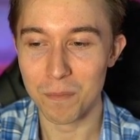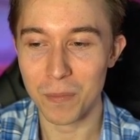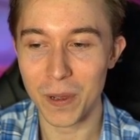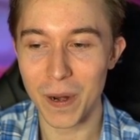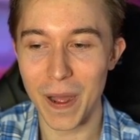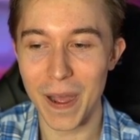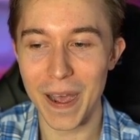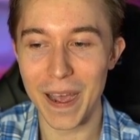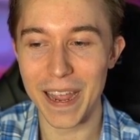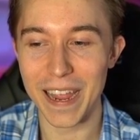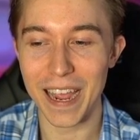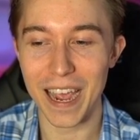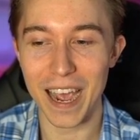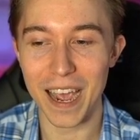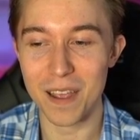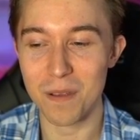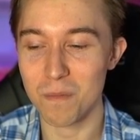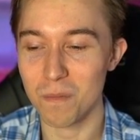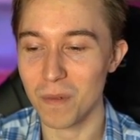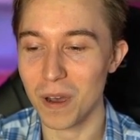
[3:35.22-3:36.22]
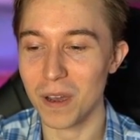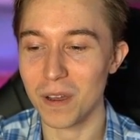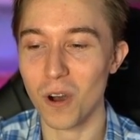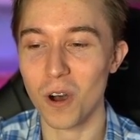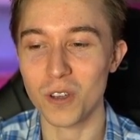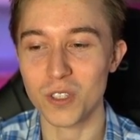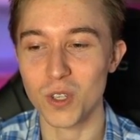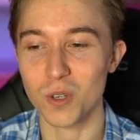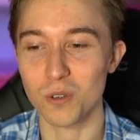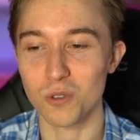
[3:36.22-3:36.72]
but I, I'm
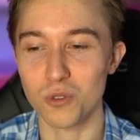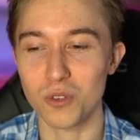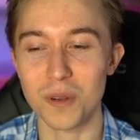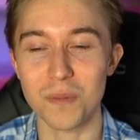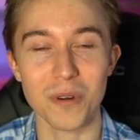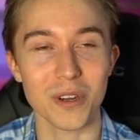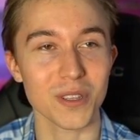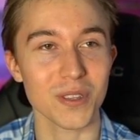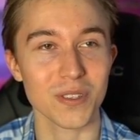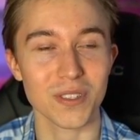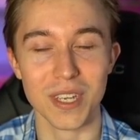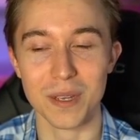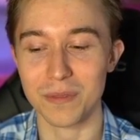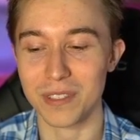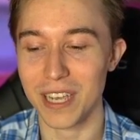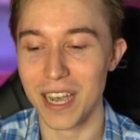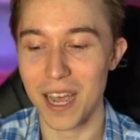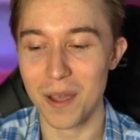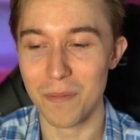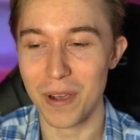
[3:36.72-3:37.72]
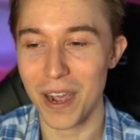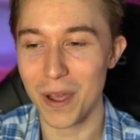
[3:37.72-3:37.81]
also a dreamer at the same time.